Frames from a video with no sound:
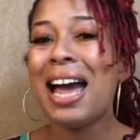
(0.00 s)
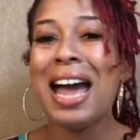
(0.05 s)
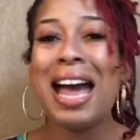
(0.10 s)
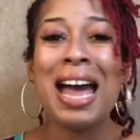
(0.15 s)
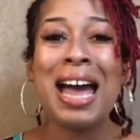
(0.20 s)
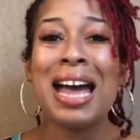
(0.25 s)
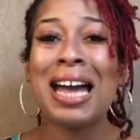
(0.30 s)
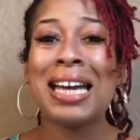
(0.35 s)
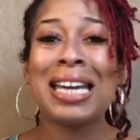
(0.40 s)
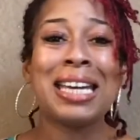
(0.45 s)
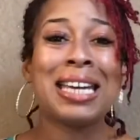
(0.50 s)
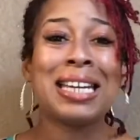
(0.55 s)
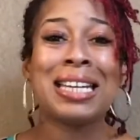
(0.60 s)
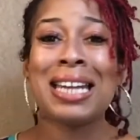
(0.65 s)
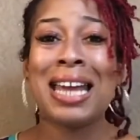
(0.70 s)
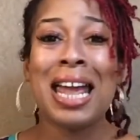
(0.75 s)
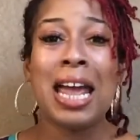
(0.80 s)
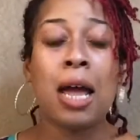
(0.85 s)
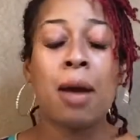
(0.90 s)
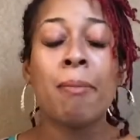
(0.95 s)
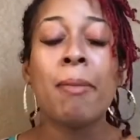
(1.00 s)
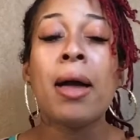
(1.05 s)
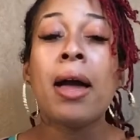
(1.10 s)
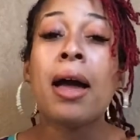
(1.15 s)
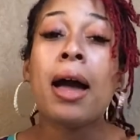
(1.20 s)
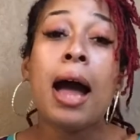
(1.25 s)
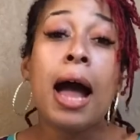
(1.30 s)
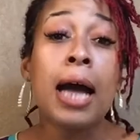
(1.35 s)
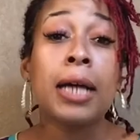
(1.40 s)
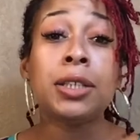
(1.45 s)
I don't give a damn.
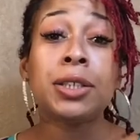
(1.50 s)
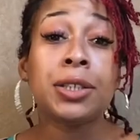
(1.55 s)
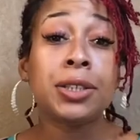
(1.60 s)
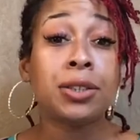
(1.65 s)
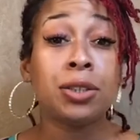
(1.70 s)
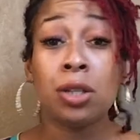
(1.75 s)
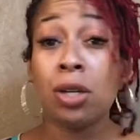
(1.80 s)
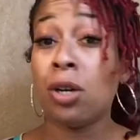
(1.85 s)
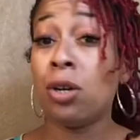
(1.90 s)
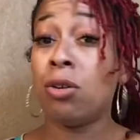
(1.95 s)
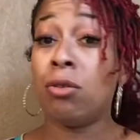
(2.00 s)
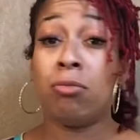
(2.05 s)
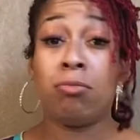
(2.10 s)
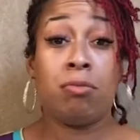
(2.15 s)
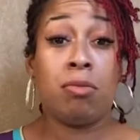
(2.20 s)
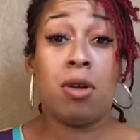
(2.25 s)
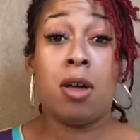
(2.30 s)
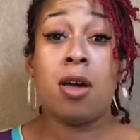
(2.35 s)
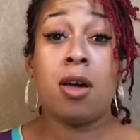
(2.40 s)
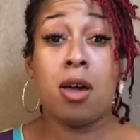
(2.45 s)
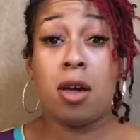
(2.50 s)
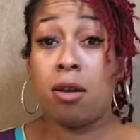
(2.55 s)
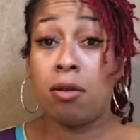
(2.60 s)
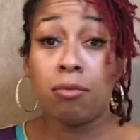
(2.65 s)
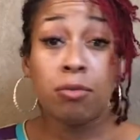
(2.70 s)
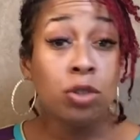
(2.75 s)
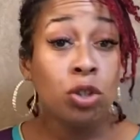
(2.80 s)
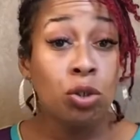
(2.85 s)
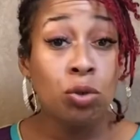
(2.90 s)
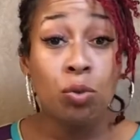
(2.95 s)
I just know, hey,
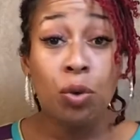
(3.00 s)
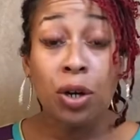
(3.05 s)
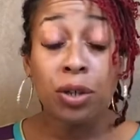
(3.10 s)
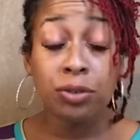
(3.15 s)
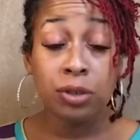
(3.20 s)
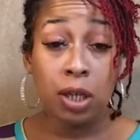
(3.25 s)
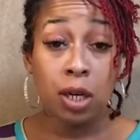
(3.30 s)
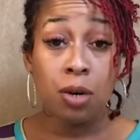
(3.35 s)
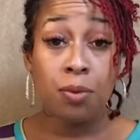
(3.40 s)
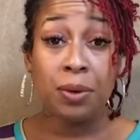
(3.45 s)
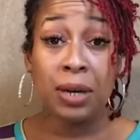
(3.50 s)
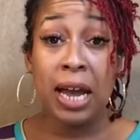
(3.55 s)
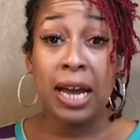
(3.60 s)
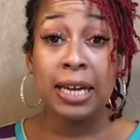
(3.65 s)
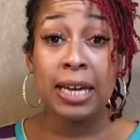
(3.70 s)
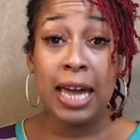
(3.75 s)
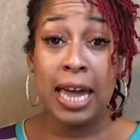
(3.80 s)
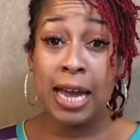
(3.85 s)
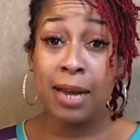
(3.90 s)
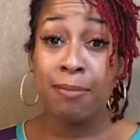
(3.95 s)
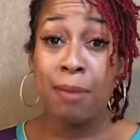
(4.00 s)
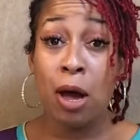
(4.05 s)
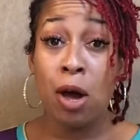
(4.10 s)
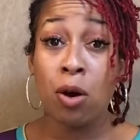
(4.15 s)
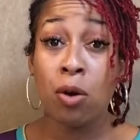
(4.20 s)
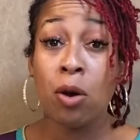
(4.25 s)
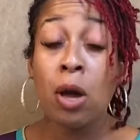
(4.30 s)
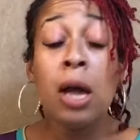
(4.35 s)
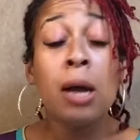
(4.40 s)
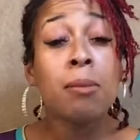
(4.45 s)
you weren't there when I came
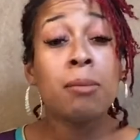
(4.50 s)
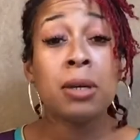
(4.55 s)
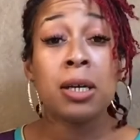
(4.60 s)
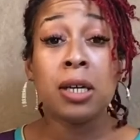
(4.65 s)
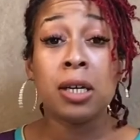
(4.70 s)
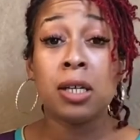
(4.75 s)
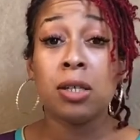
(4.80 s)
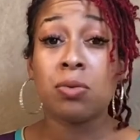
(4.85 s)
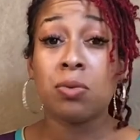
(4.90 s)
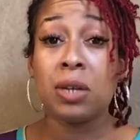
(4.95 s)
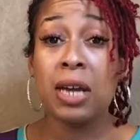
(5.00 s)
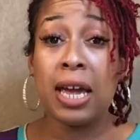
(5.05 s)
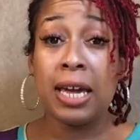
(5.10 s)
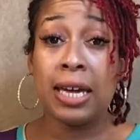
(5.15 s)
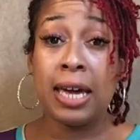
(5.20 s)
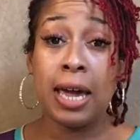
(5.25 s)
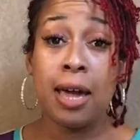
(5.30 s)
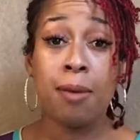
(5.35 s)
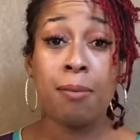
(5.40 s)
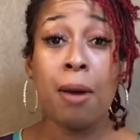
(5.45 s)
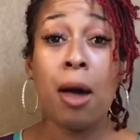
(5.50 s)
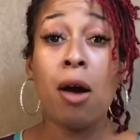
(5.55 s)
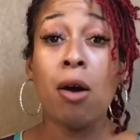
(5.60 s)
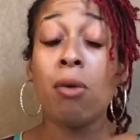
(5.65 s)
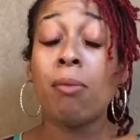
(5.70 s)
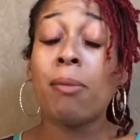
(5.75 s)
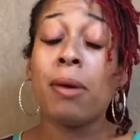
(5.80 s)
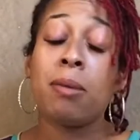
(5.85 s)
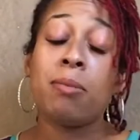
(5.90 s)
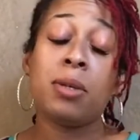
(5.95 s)
out, because when I came
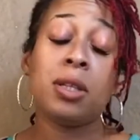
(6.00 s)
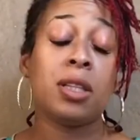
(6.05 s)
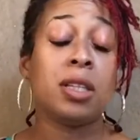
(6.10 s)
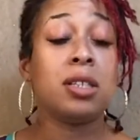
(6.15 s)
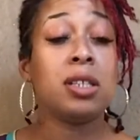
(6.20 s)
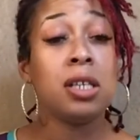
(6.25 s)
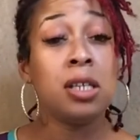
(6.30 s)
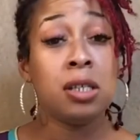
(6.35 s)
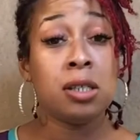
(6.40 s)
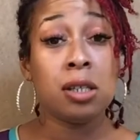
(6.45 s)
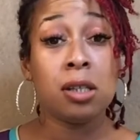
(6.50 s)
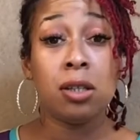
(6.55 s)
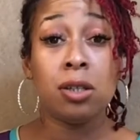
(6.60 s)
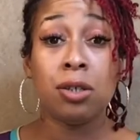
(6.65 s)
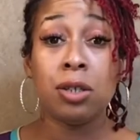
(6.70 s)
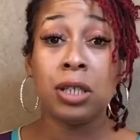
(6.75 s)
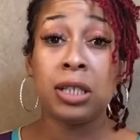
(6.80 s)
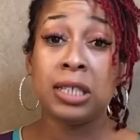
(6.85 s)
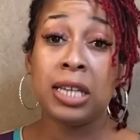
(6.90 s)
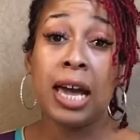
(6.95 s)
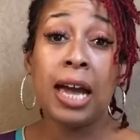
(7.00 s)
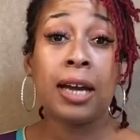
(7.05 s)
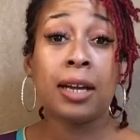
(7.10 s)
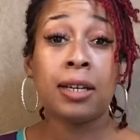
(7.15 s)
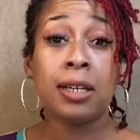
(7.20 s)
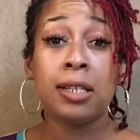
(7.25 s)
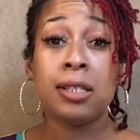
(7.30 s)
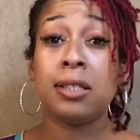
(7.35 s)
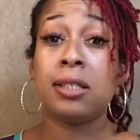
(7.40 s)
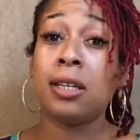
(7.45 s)
out, maybe this is a little
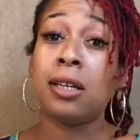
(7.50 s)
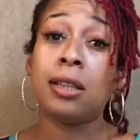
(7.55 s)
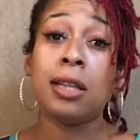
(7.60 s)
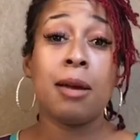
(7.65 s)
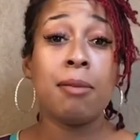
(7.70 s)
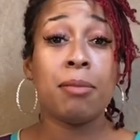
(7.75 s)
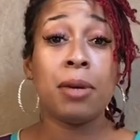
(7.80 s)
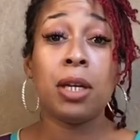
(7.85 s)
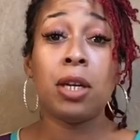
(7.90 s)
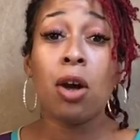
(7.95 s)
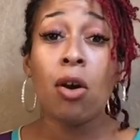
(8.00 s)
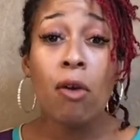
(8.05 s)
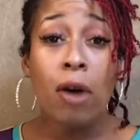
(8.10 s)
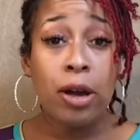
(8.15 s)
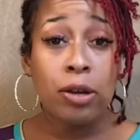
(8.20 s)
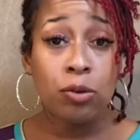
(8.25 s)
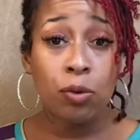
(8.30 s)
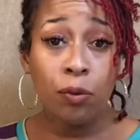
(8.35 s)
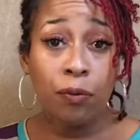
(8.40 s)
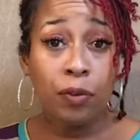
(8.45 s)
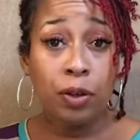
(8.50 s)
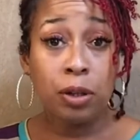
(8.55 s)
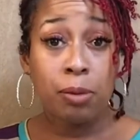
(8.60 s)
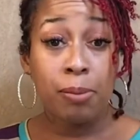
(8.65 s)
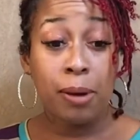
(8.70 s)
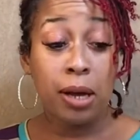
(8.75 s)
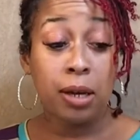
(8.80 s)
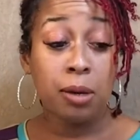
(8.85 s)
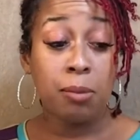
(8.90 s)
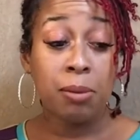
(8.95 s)
antagonistic. Let me know how you feel
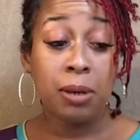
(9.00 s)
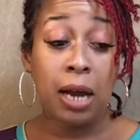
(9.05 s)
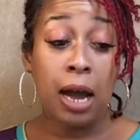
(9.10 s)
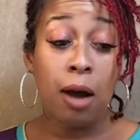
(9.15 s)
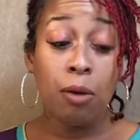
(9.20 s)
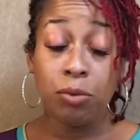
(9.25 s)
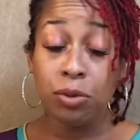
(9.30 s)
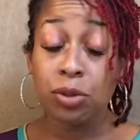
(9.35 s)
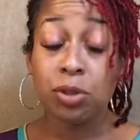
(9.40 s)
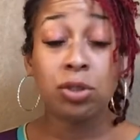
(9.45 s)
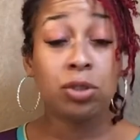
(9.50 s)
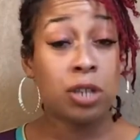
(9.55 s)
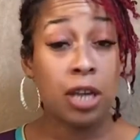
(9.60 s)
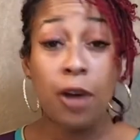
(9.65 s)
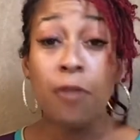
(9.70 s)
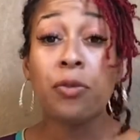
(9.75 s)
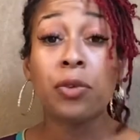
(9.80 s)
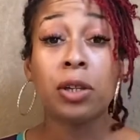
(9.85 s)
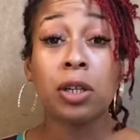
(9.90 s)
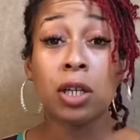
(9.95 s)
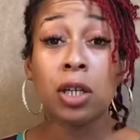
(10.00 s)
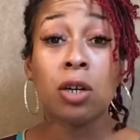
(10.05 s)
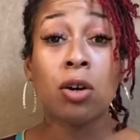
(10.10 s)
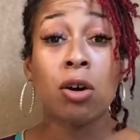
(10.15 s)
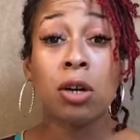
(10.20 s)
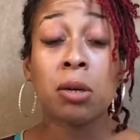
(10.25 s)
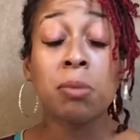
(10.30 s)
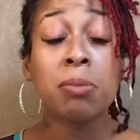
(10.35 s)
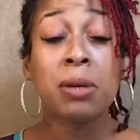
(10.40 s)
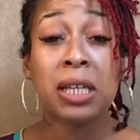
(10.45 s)
about it. But I was definitely
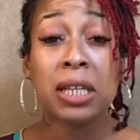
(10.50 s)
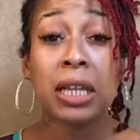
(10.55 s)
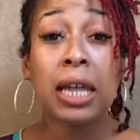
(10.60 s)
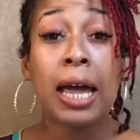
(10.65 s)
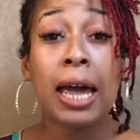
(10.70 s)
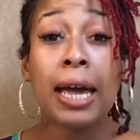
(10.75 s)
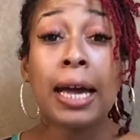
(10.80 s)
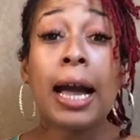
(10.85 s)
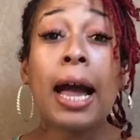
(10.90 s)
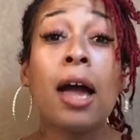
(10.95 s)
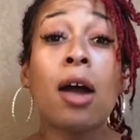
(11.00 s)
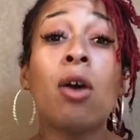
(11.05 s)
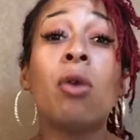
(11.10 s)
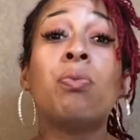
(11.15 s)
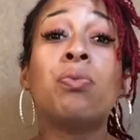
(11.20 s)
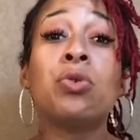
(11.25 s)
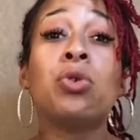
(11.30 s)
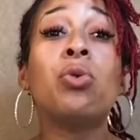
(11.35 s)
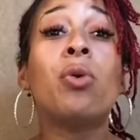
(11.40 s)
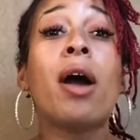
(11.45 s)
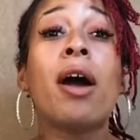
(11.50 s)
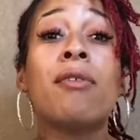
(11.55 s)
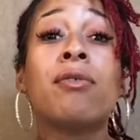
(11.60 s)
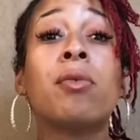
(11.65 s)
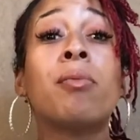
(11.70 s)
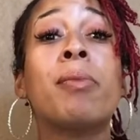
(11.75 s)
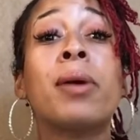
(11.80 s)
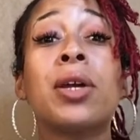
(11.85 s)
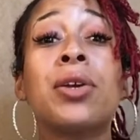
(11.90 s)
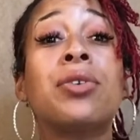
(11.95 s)
going to be like, I hope you have a
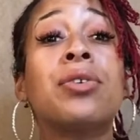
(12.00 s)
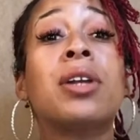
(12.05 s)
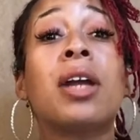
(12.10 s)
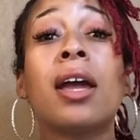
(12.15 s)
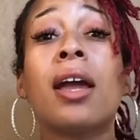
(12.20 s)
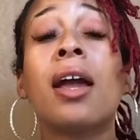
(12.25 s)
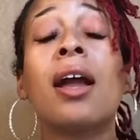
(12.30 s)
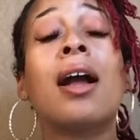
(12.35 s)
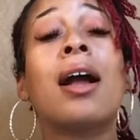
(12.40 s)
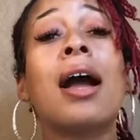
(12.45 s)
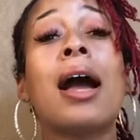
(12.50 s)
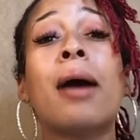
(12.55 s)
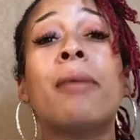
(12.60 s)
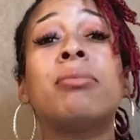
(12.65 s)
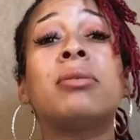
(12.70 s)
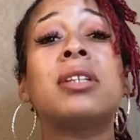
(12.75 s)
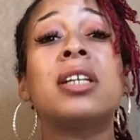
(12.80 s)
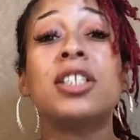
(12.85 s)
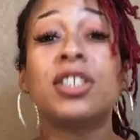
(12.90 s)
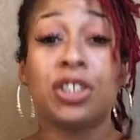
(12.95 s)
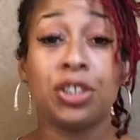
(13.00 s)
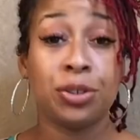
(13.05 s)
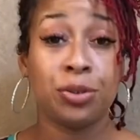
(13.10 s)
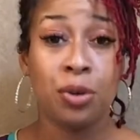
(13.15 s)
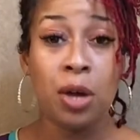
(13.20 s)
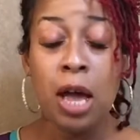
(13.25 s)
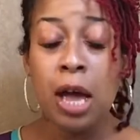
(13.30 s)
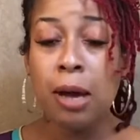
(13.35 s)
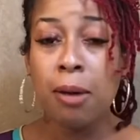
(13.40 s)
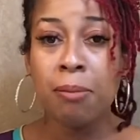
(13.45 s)
better day and God bless you.
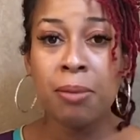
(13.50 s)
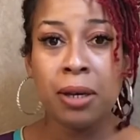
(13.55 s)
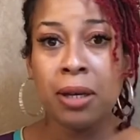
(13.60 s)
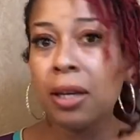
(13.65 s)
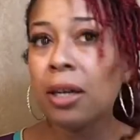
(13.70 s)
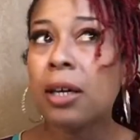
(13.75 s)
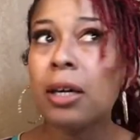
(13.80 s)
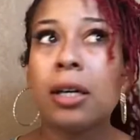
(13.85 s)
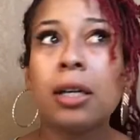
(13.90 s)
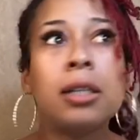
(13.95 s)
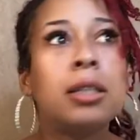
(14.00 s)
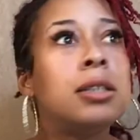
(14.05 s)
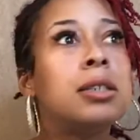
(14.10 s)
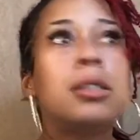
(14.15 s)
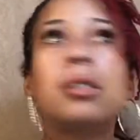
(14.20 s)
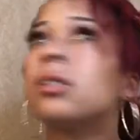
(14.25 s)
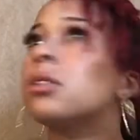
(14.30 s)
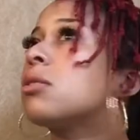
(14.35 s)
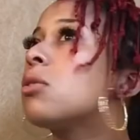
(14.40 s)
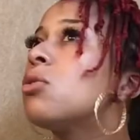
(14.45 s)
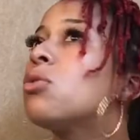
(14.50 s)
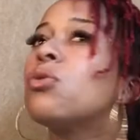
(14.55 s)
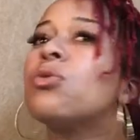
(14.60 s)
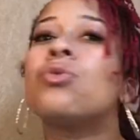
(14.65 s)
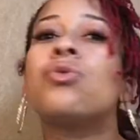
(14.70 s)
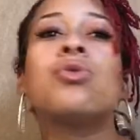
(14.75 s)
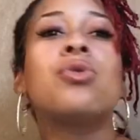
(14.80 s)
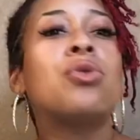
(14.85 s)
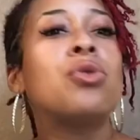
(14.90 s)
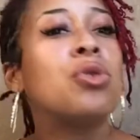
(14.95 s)
Because
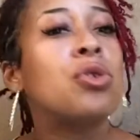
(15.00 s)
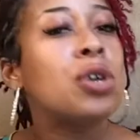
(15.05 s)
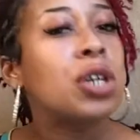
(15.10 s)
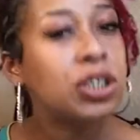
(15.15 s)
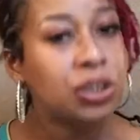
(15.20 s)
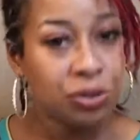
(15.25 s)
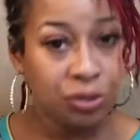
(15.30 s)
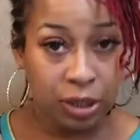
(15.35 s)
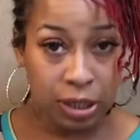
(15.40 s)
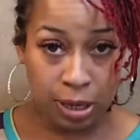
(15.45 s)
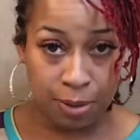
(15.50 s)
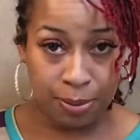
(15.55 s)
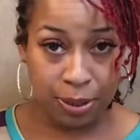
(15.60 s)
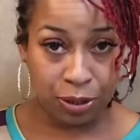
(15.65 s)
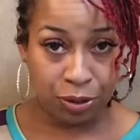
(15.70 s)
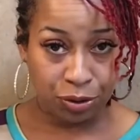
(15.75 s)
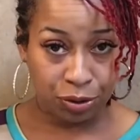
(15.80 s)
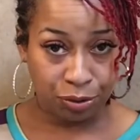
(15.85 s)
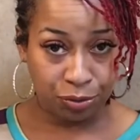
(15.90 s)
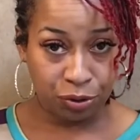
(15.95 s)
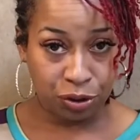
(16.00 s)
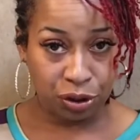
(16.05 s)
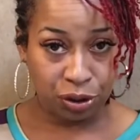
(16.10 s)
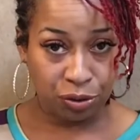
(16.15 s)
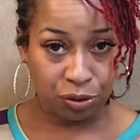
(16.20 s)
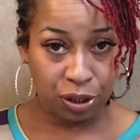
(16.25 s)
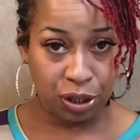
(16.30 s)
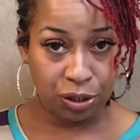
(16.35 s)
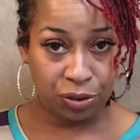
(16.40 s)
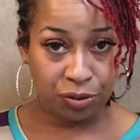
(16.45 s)
what you think I'm about to do with
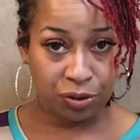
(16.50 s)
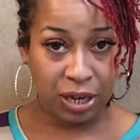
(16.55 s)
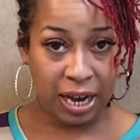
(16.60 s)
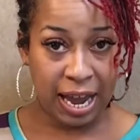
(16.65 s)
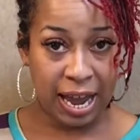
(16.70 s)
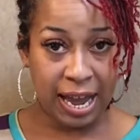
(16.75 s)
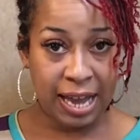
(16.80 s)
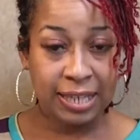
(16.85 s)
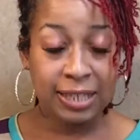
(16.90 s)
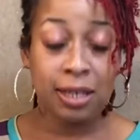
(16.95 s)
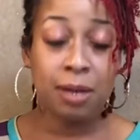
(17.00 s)
your ignorant ass?